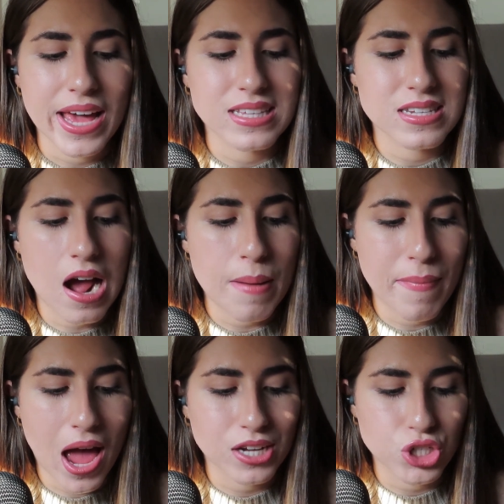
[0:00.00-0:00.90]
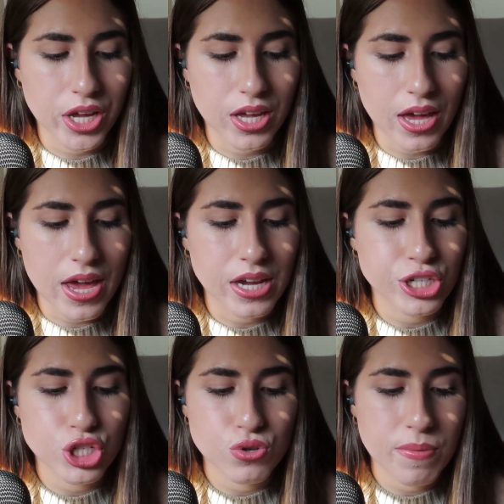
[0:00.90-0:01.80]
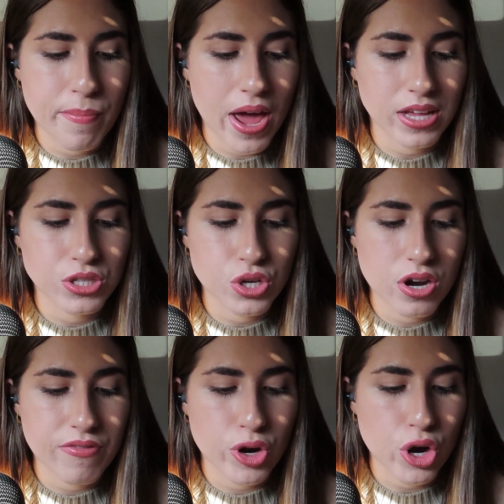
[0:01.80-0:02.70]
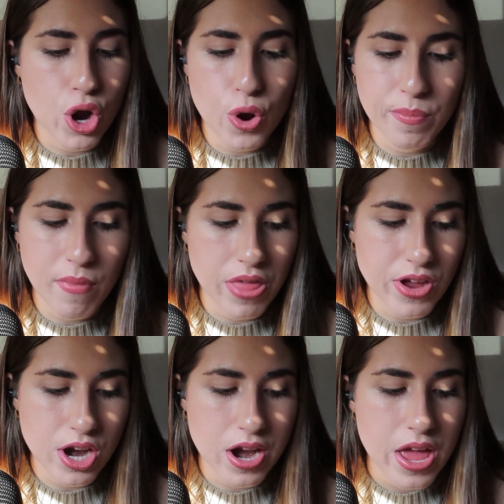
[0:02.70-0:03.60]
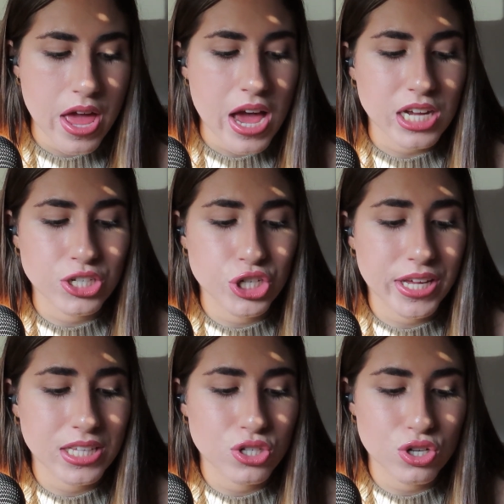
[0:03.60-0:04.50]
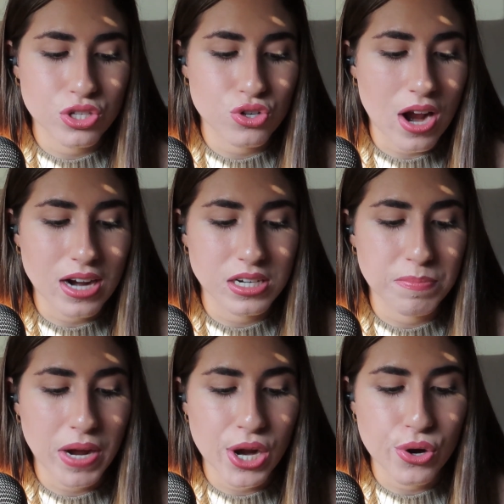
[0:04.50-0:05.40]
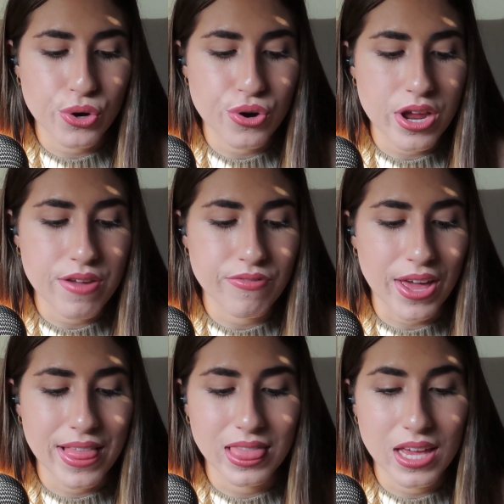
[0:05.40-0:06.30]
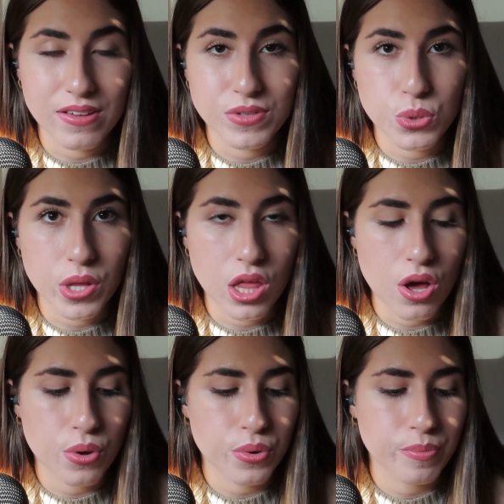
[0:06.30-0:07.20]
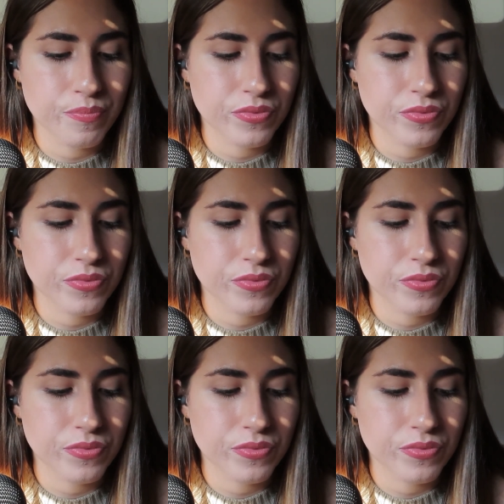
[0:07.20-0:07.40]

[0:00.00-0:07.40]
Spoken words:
It's not magic, it just reminds her of her own mother, and she gets distracted by her grief and leaves you alone.